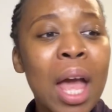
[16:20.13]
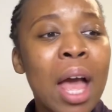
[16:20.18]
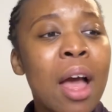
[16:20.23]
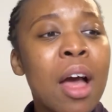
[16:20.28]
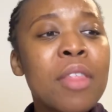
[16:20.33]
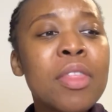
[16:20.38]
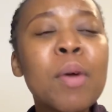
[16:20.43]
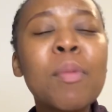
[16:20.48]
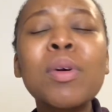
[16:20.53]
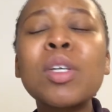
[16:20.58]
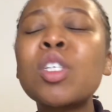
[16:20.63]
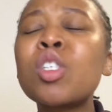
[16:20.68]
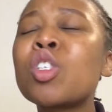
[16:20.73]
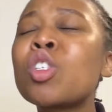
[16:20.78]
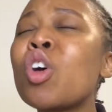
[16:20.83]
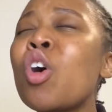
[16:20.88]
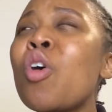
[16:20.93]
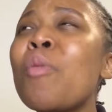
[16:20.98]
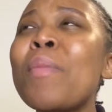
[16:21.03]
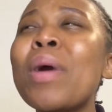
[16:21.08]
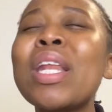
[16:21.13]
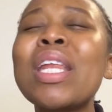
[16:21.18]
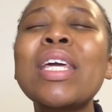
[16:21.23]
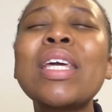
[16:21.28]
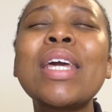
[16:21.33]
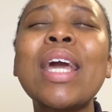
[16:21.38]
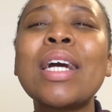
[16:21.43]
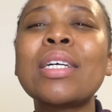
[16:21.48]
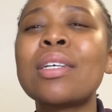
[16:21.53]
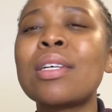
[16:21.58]
there were so many
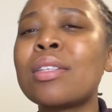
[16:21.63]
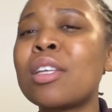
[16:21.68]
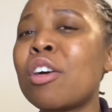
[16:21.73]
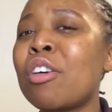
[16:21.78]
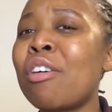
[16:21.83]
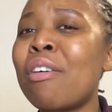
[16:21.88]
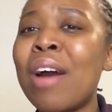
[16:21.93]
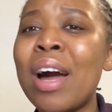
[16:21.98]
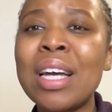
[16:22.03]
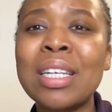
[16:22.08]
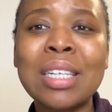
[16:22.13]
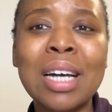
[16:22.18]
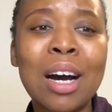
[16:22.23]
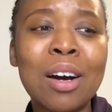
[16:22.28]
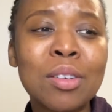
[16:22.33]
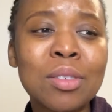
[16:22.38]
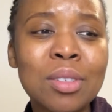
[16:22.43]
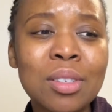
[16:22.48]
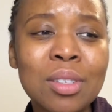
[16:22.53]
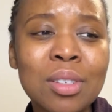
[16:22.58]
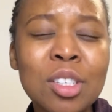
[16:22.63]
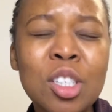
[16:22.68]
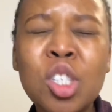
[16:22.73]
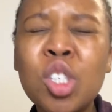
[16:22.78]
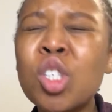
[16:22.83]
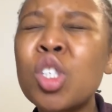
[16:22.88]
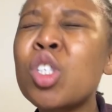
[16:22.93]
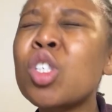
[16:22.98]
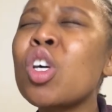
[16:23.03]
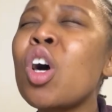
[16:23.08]
years that they cried out.
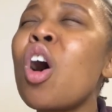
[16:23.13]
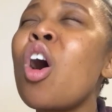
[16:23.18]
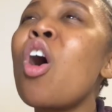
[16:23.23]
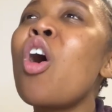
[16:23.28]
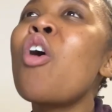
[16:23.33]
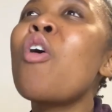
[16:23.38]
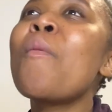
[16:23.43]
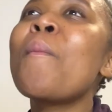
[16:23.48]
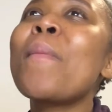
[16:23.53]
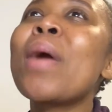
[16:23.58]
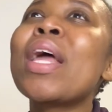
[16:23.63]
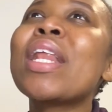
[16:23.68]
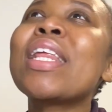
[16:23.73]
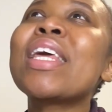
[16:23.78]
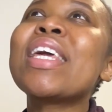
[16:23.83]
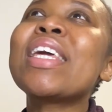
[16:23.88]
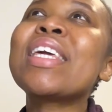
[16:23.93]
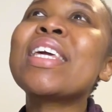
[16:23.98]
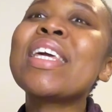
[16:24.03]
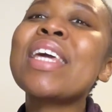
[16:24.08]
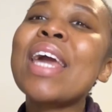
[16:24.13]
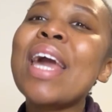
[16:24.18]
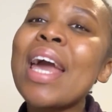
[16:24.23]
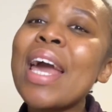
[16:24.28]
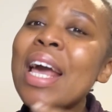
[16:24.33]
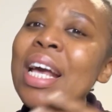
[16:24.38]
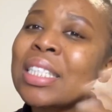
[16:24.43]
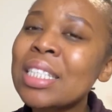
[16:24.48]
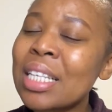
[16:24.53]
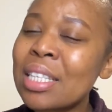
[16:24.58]
So many
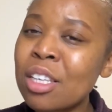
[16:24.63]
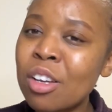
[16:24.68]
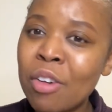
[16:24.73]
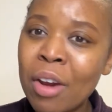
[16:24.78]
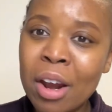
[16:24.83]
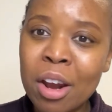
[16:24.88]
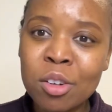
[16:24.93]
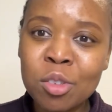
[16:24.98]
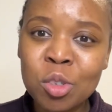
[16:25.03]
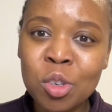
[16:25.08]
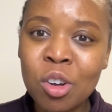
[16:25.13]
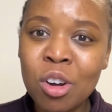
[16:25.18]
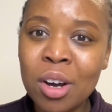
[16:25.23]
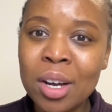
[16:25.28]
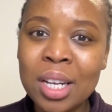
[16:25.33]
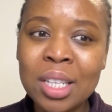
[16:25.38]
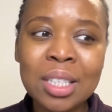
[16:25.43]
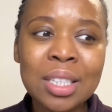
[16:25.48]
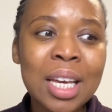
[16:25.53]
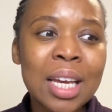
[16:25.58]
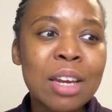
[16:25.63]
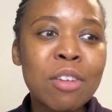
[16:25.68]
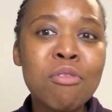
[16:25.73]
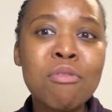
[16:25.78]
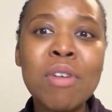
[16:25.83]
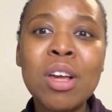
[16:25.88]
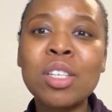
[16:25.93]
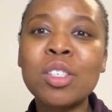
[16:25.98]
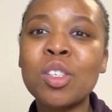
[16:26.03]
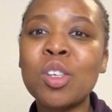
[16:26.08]
years that they cried out to God and said,
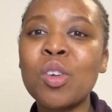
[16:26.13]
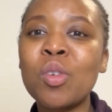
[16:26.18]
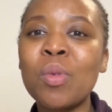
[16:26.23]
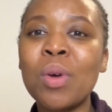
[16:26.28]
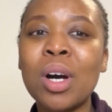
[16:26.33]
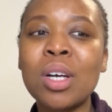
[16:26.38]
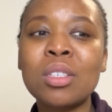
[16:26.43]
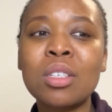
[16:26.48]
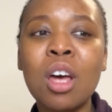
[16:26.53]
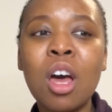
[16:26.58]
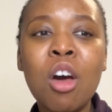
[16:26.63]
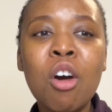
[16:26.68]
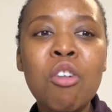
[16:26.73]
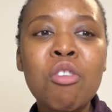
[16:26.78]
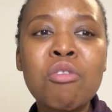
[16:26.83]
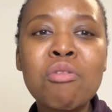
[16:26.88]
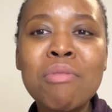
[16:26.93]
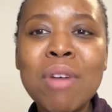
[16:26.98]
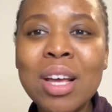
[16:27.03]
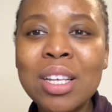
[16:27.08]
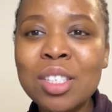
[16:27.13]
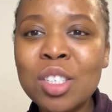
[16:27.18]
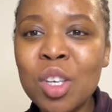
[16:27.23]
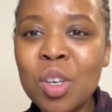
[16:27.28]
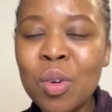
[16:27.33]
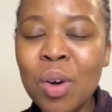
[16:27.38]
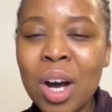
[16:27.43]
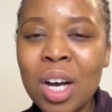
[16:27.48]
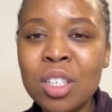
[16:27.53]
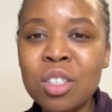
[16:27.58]
rescue us, rescue
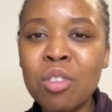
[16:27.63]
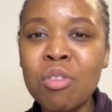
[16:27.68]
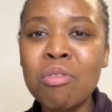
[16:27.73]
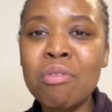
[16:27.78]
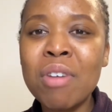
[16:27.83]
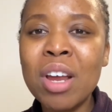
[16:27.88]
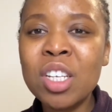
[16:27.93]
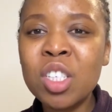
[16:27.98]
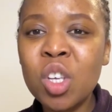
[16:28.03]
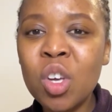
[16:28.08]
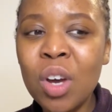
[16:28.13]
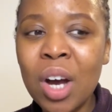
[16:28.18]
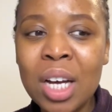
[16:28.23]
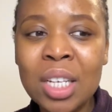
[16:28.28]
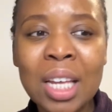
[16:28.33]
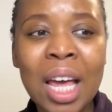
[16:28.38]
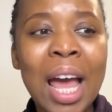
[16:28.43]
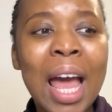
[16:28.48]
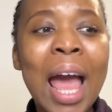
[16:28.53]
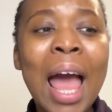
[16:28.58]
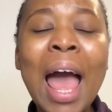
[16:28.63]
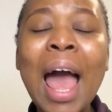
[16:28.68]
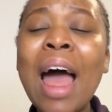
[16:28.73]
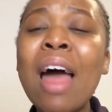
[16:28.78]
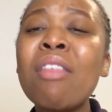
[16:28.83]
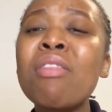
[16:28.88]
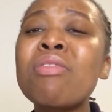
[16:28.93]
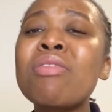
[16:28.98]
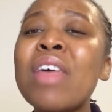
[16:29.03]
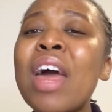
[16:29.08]
us, rescue us.
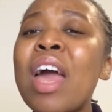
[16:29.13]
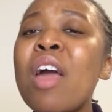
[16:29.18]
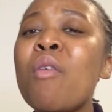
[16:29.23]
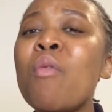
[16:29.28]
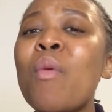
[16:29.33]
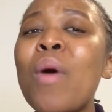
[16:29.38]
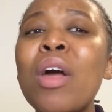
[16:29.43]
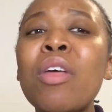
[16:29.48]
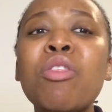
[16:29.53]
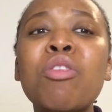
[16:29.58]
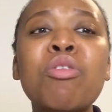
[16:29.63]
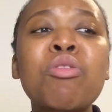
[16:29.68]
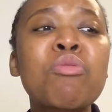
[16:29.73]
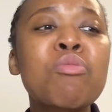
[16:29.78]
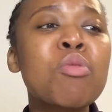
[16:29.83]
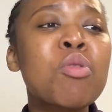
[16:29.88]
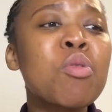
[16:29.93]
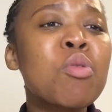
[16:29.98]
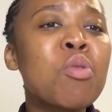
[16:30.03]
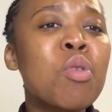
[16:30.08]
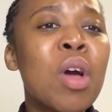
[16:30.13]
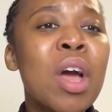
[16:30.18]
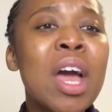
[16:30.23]
And they went through